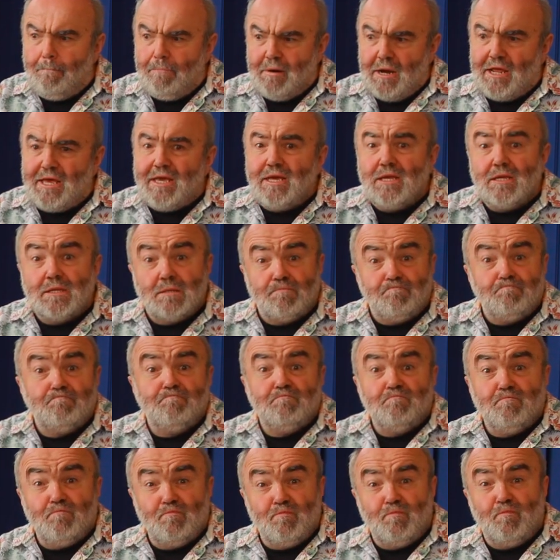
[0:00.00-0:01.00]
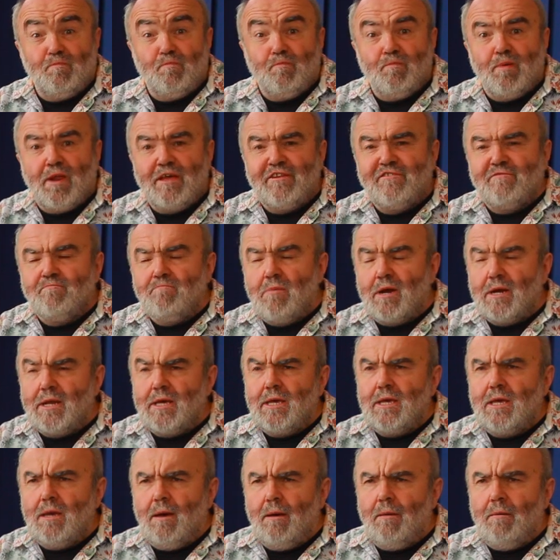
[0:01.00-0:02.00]
please pledge
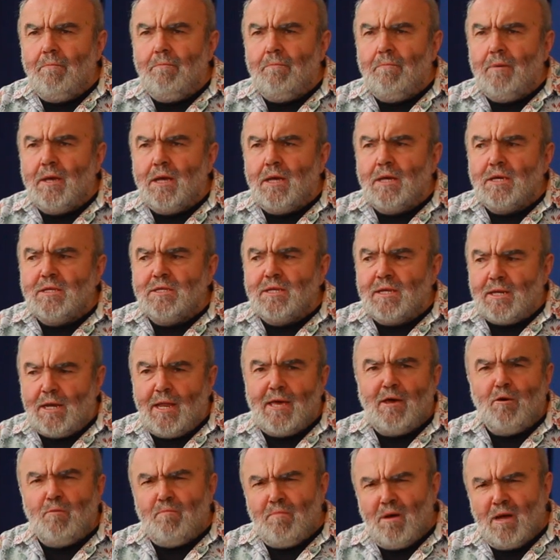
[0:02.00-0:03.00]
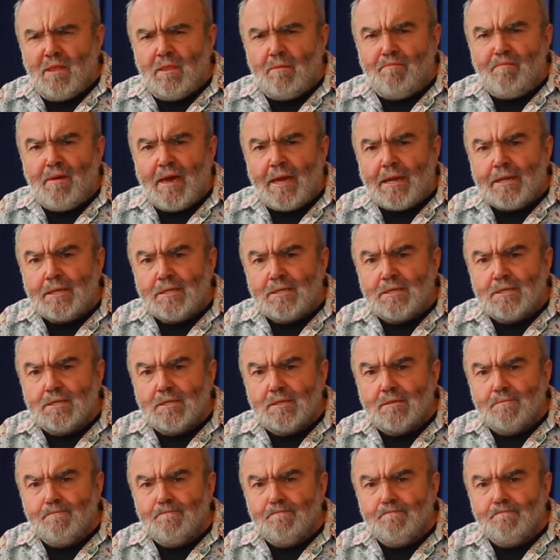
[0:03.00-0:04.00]
money because it will help buy the
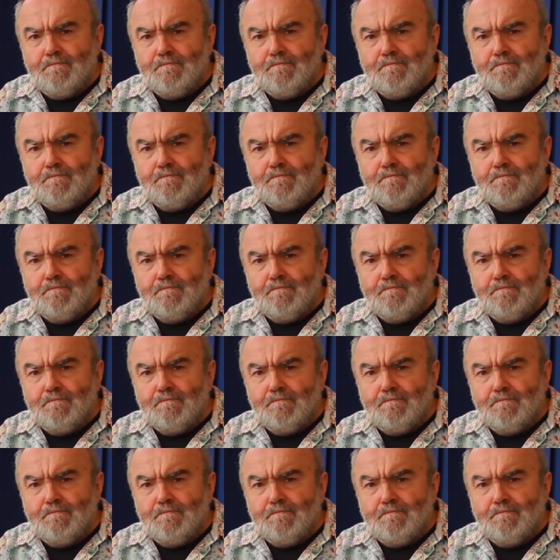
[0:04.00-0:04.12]
pens.